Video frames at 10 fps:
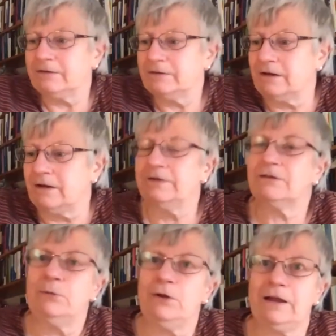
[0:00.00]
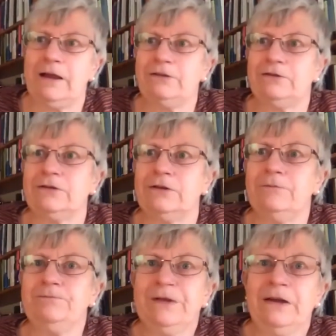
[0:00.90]
science communication, that
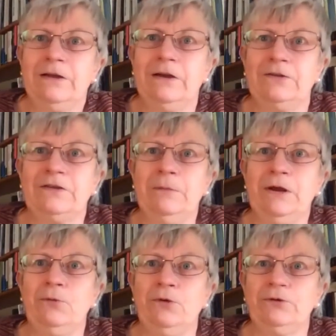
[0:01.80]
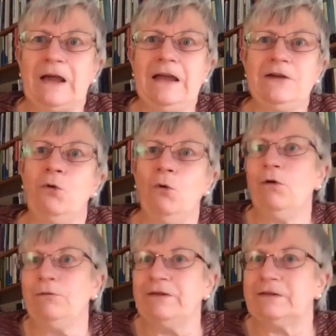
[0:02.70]
somebody will take all
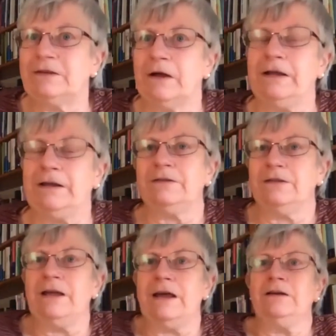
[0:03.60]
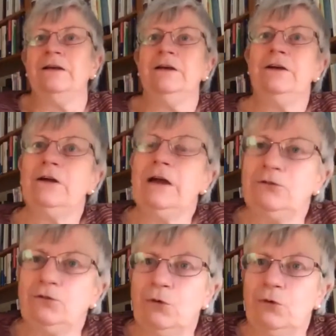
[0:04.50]
of the studies and then
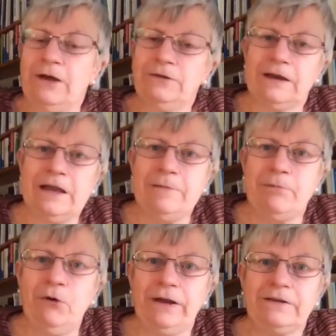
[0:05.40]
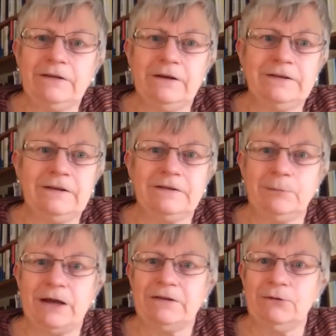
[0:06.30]
draw out the key points in a
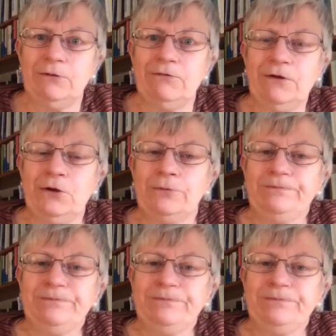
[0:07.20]
systematic review.